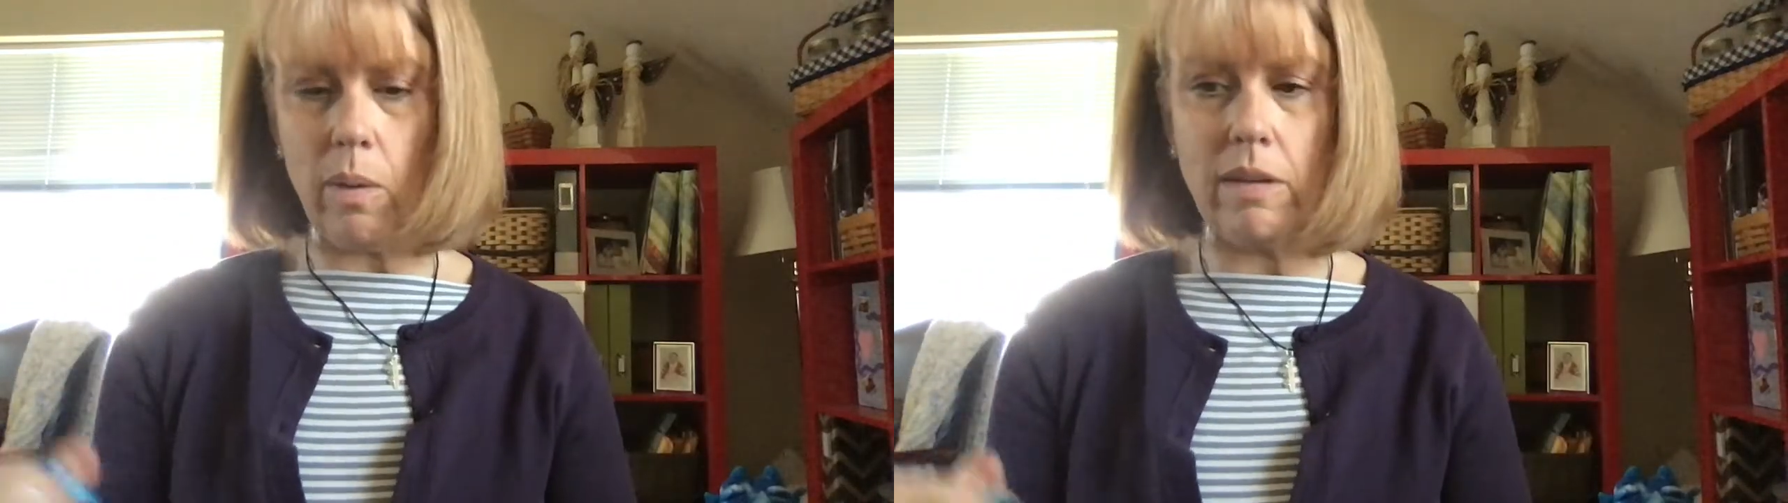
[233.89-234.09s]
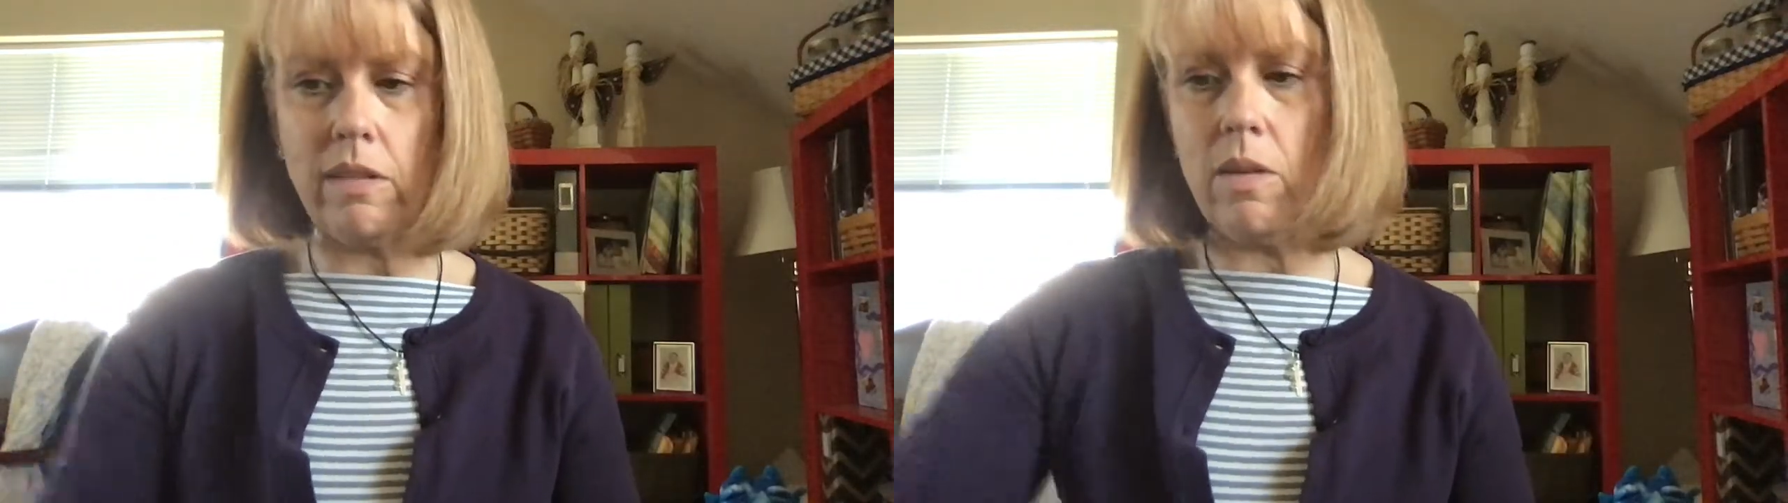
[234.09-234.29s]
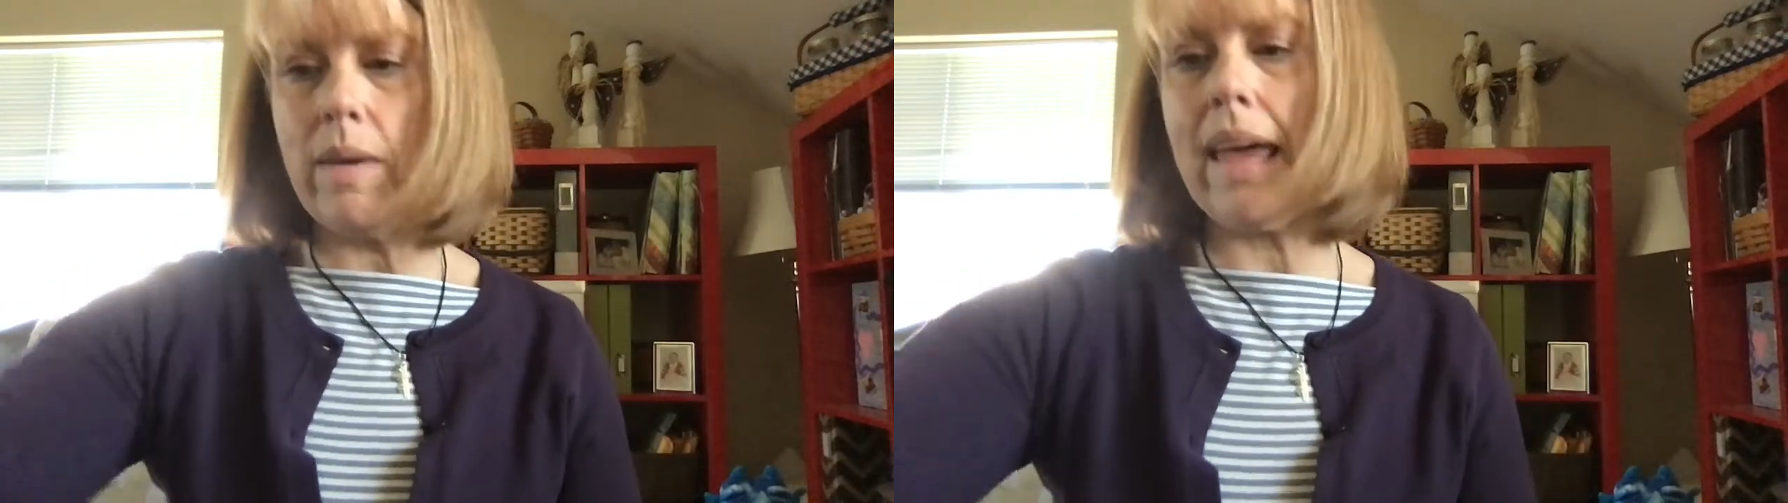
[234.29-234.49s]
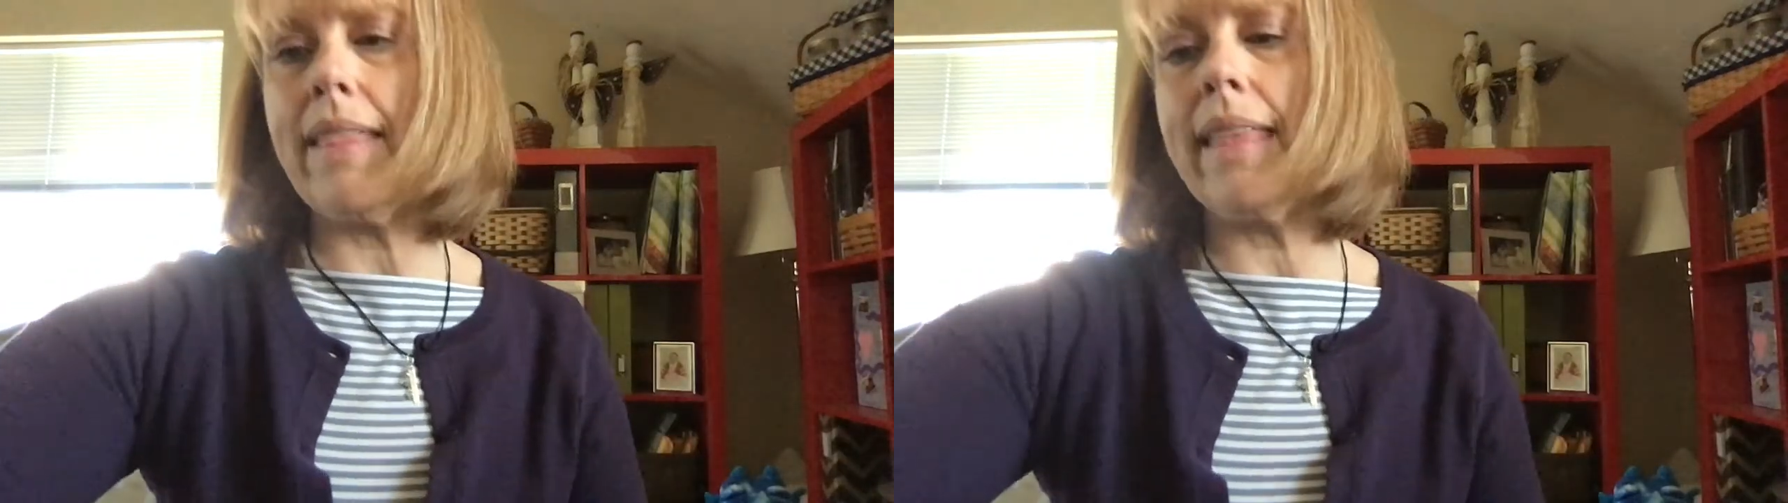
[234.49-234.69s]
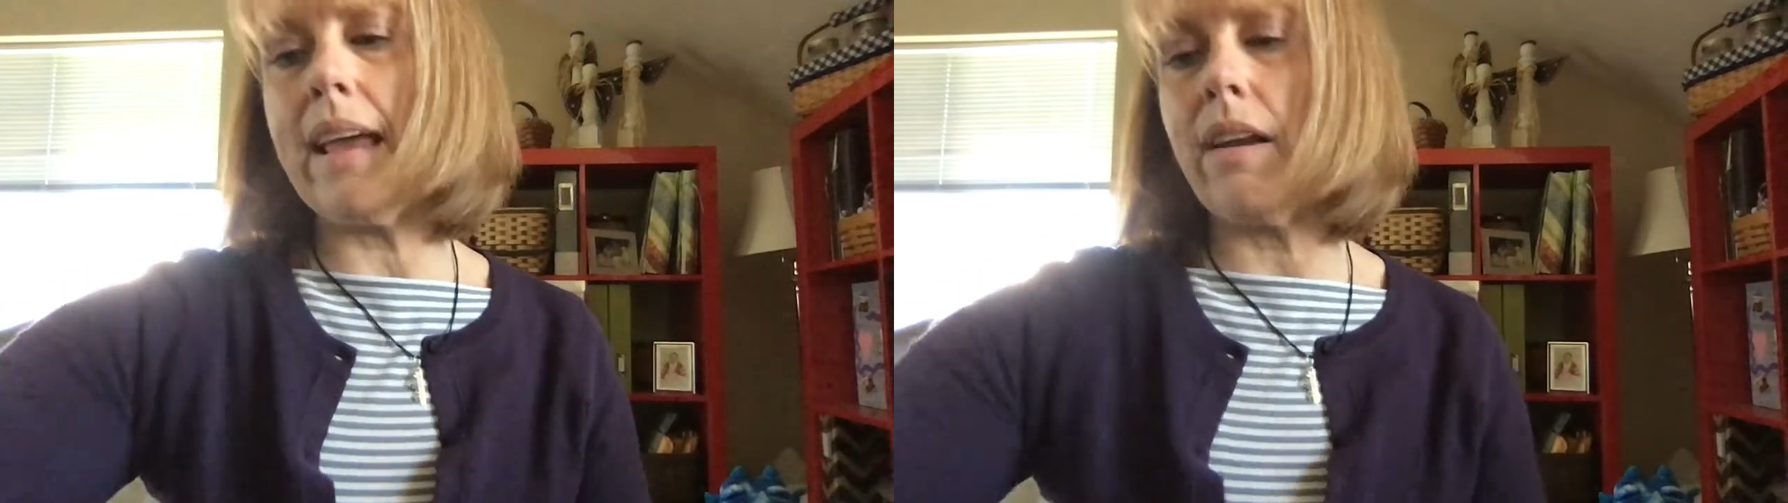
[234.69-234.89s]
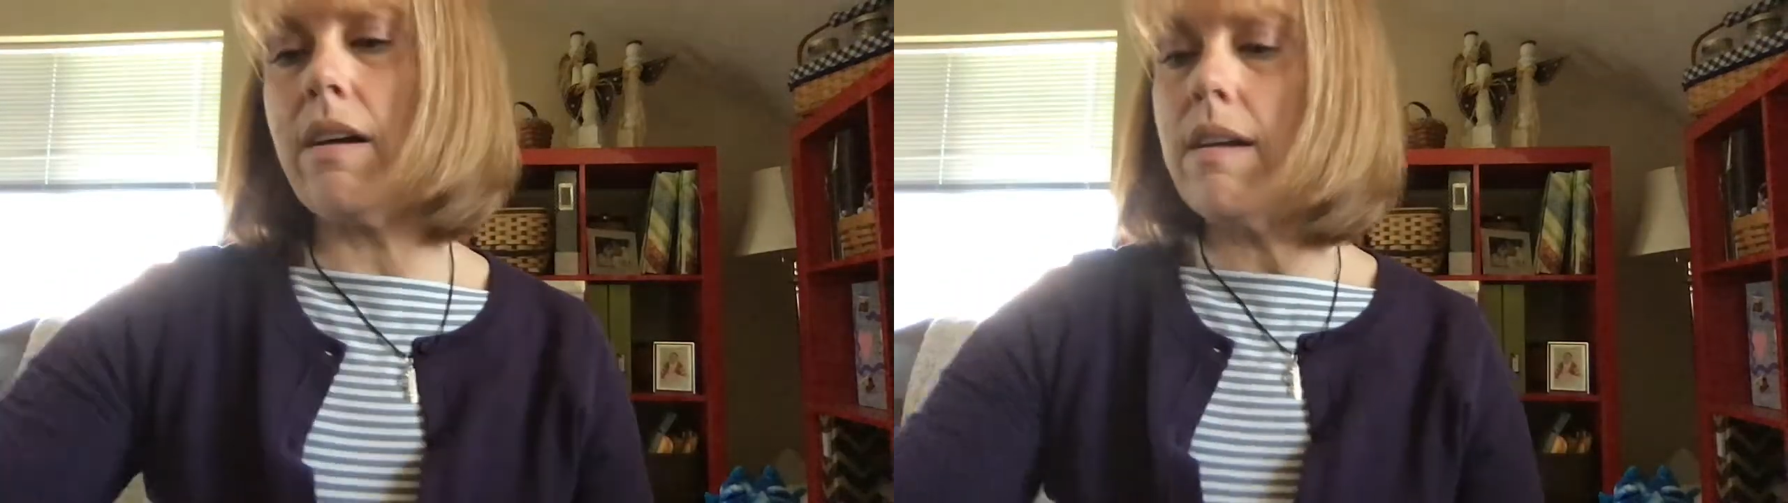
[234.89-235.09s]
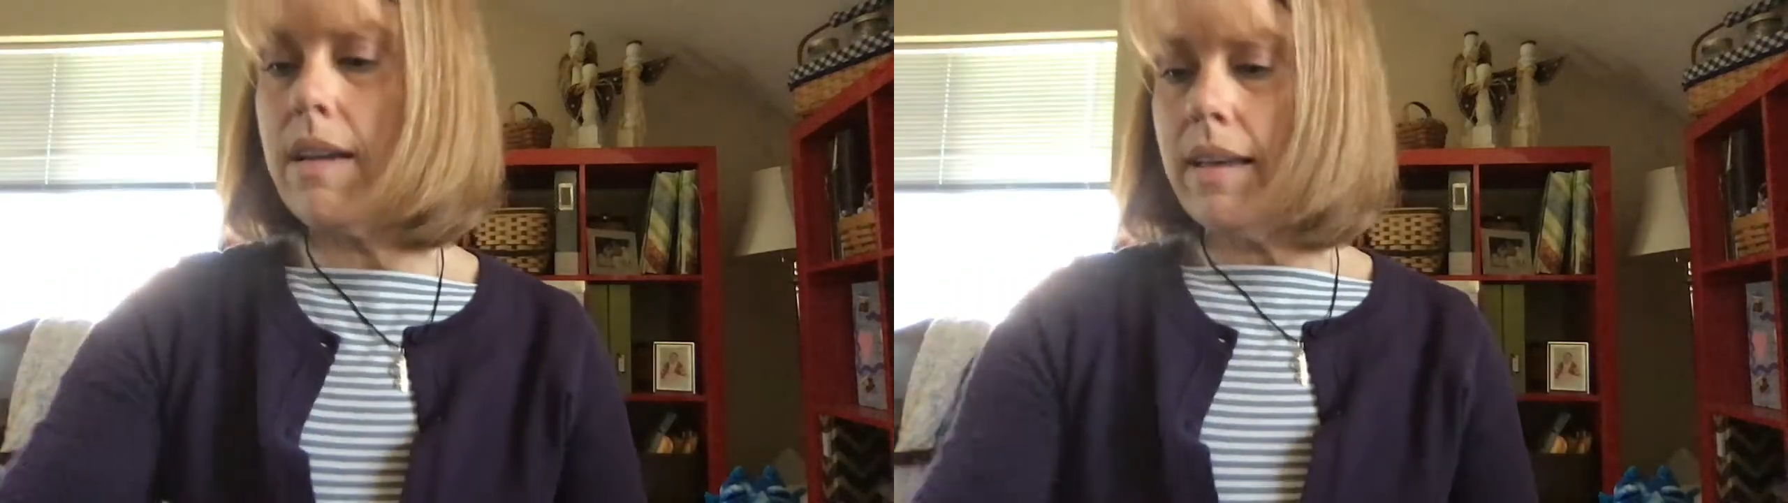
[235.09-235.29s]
it to you again later